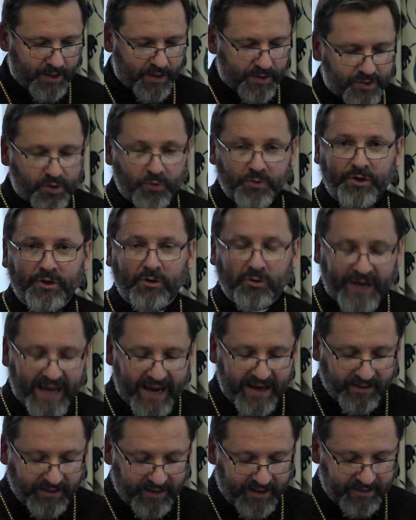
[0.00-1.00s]
So
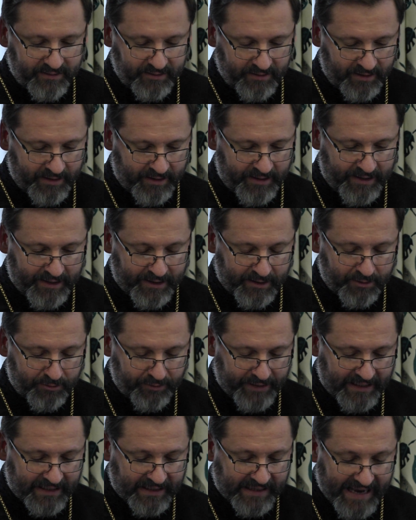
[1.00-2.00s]
Ukrainian
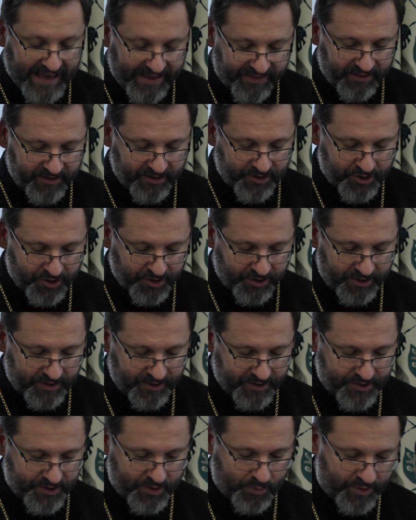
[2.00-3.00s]
Greek Catholic
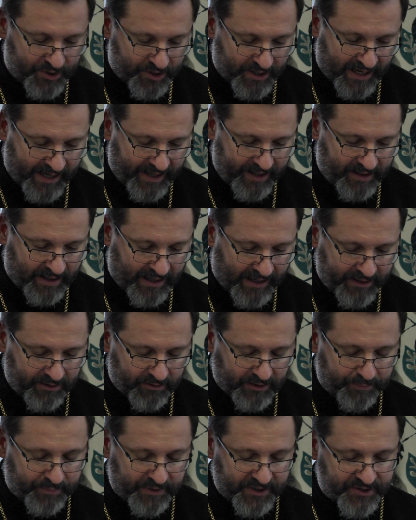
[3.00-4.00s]
Church, which I
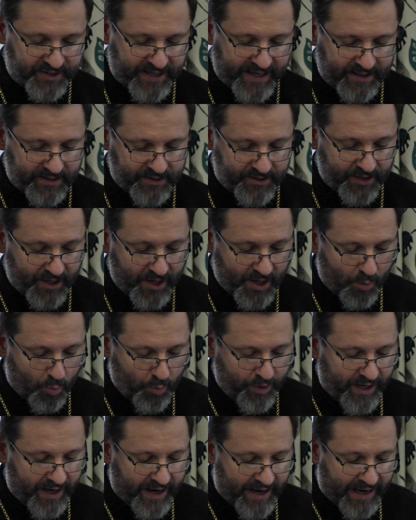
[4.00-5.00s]
represent,
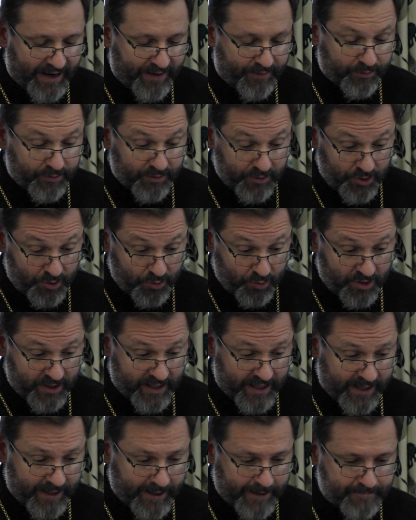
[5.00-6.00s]
we have
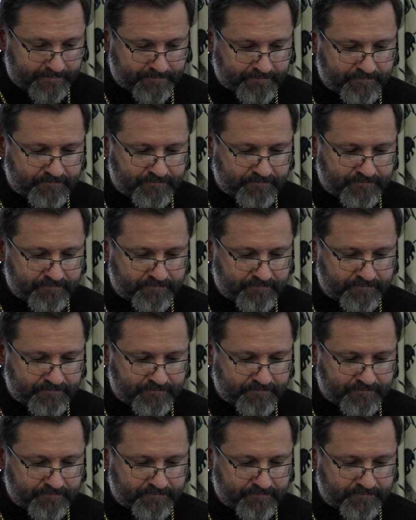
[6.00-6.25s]
today